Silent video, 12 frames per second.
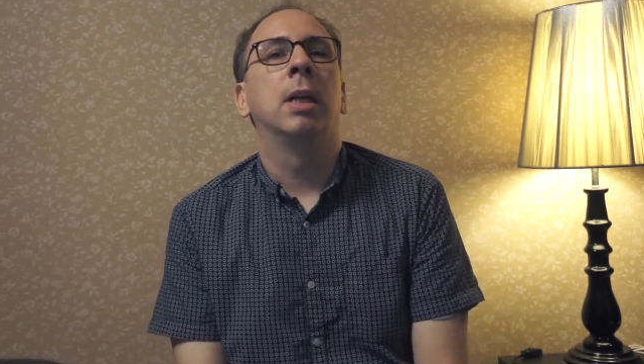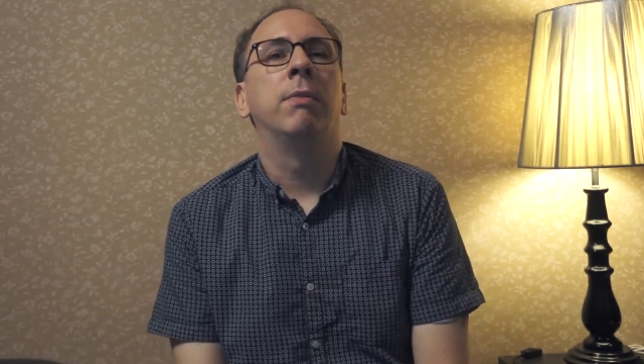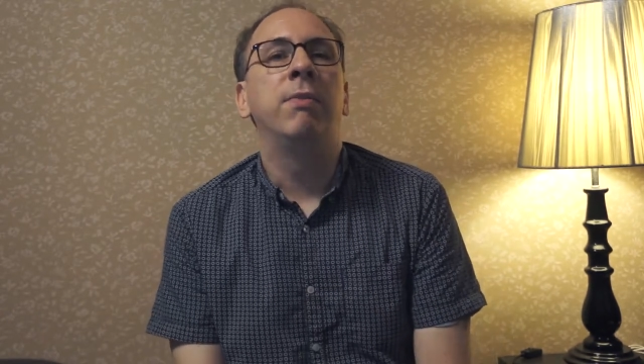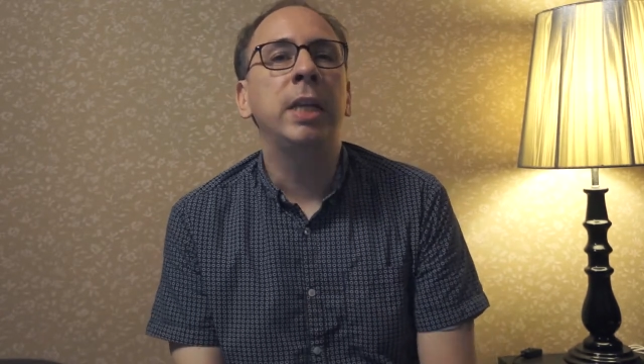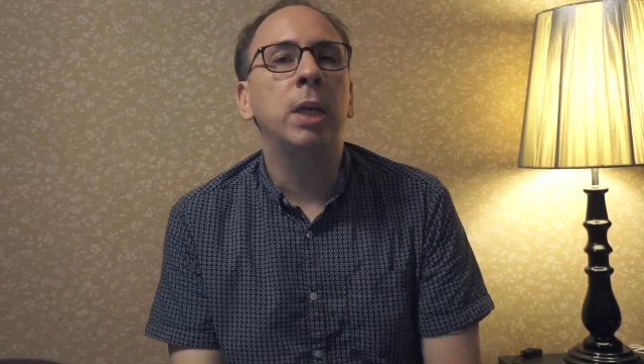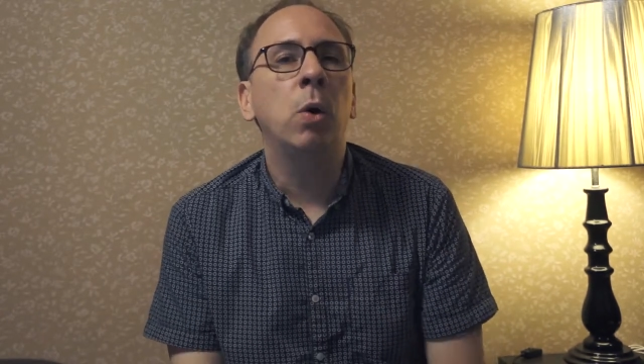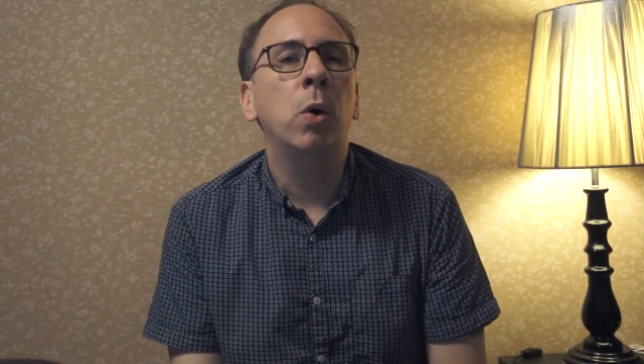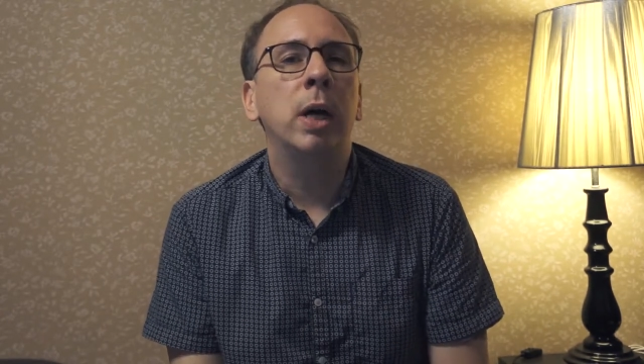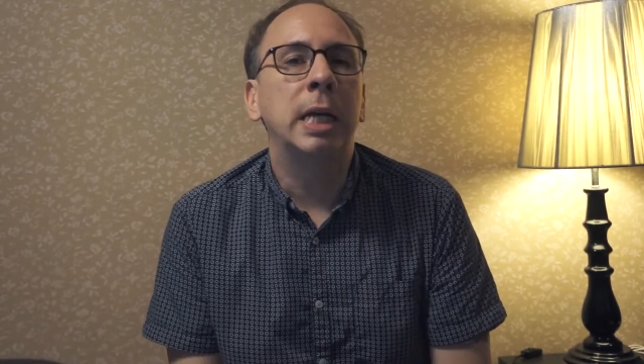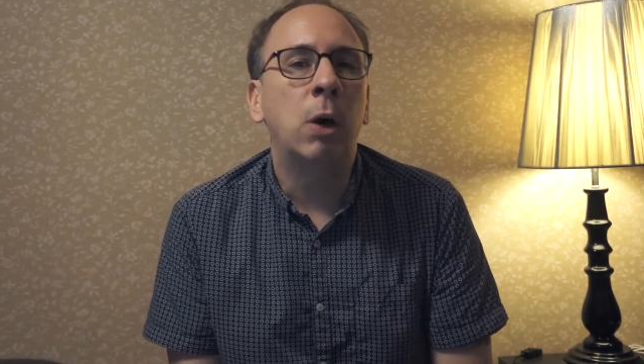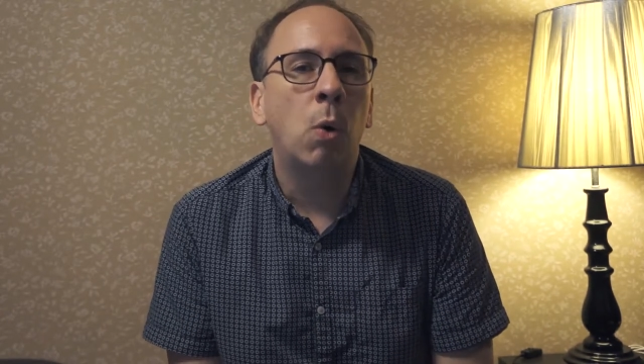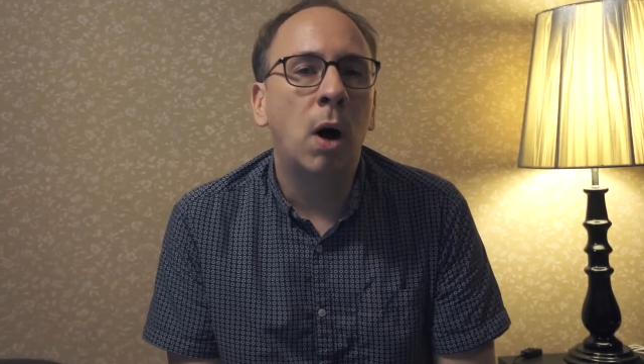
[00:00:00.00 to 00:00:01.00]
video,
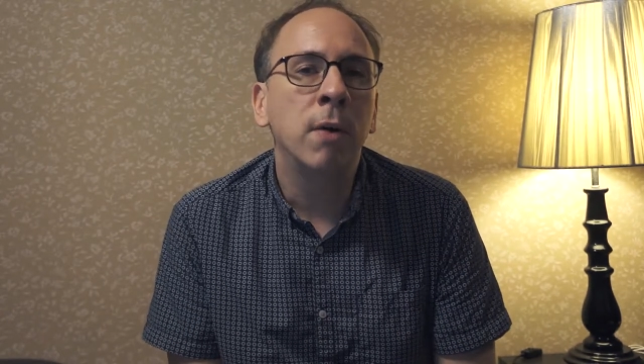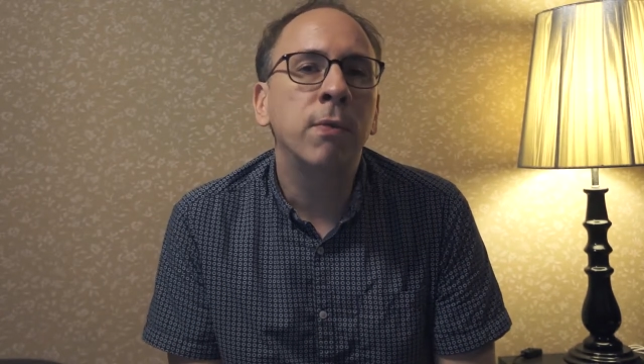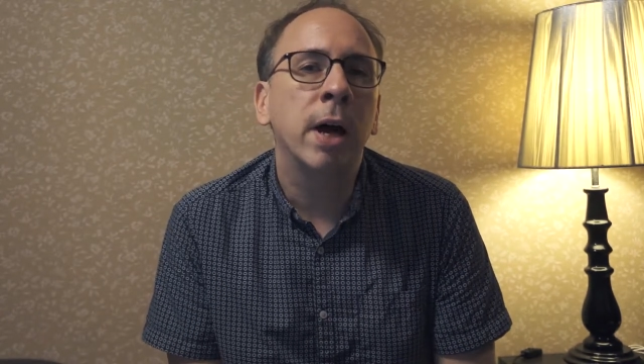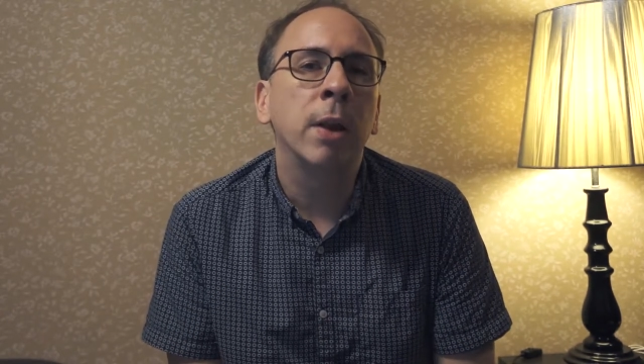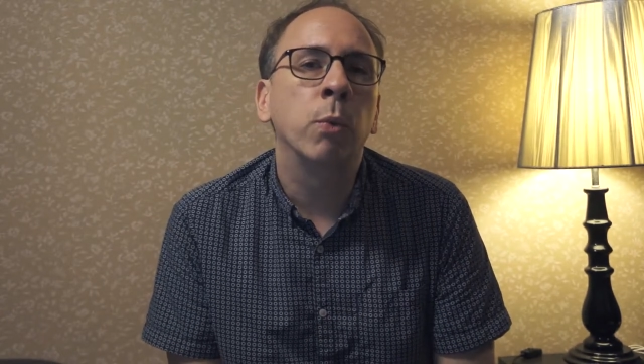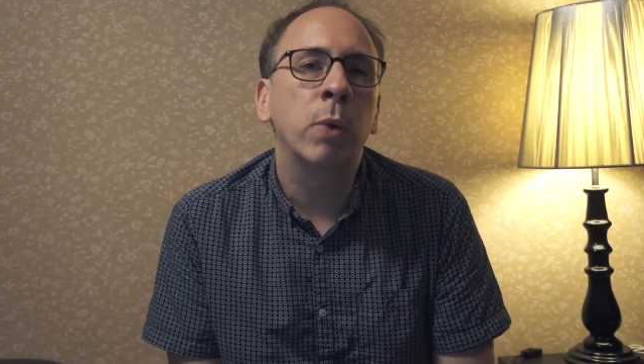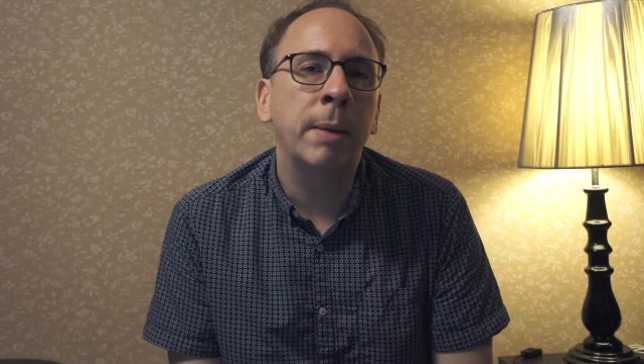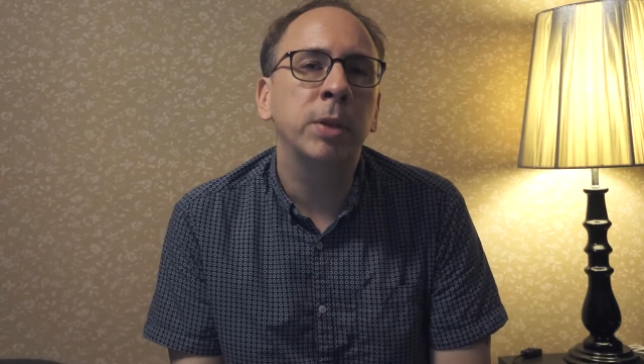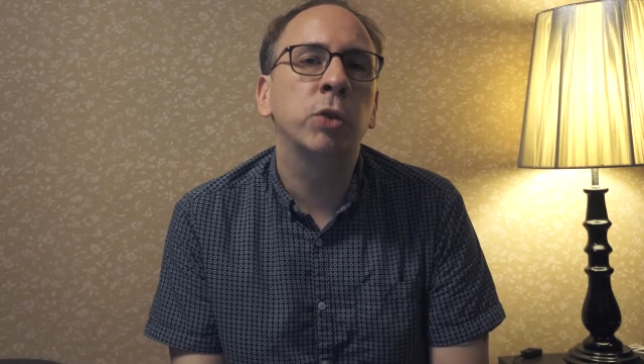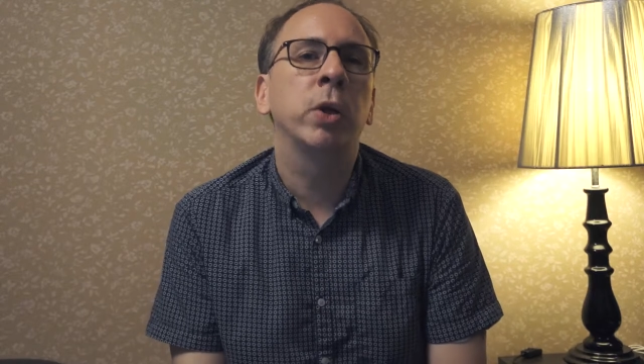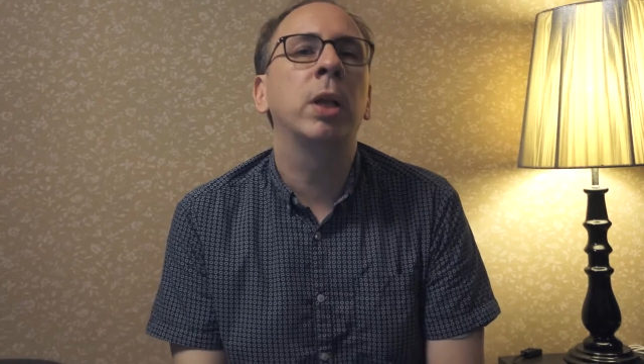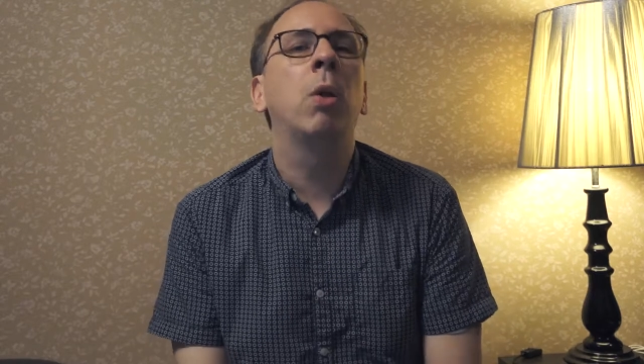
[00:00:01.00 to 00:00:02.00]
go off on a rabbit
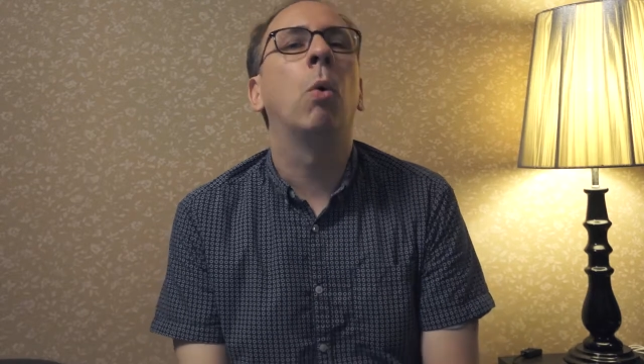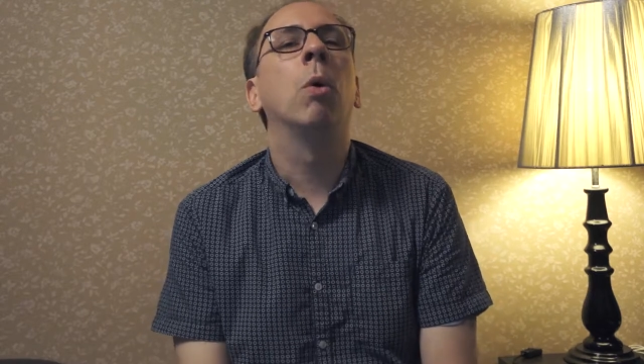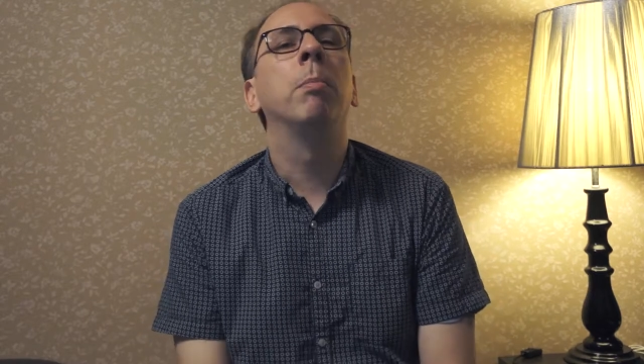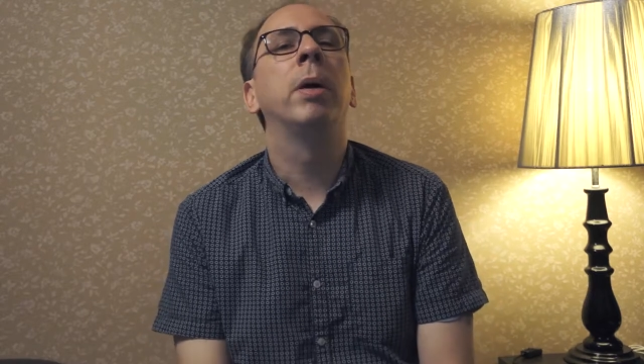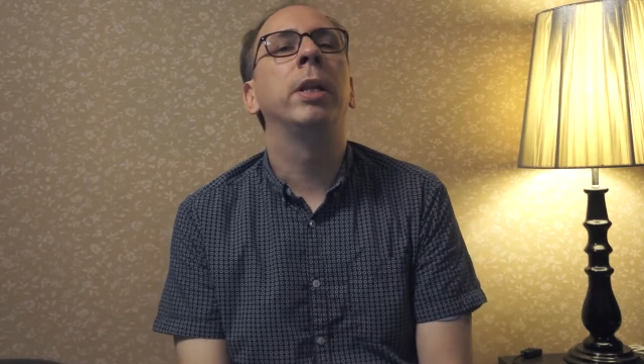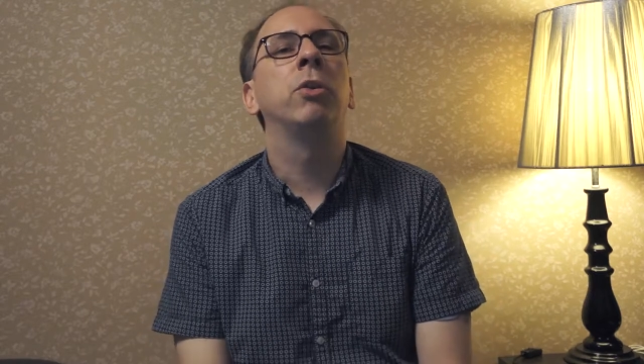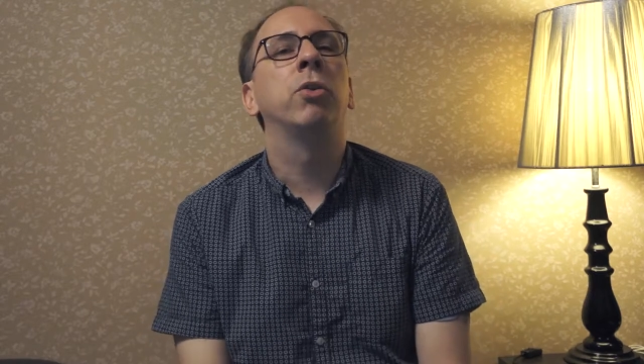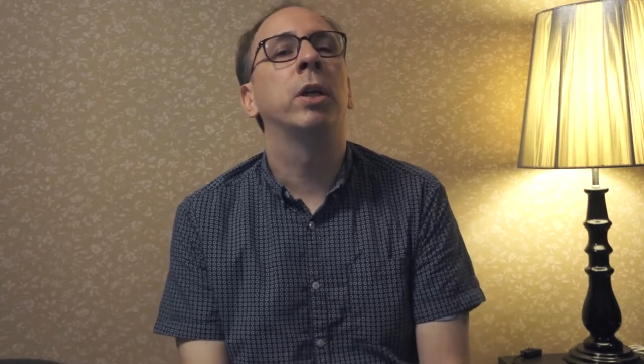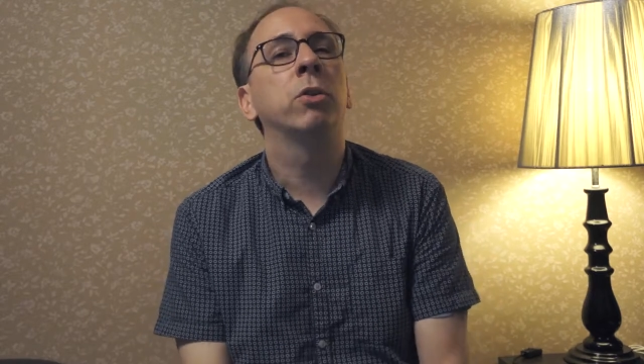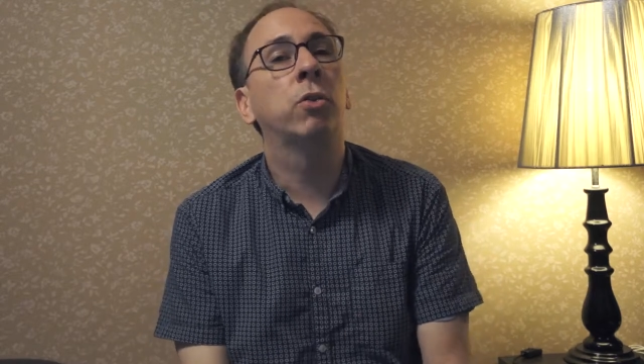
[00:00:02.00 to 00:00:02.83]
trail or bunny trail.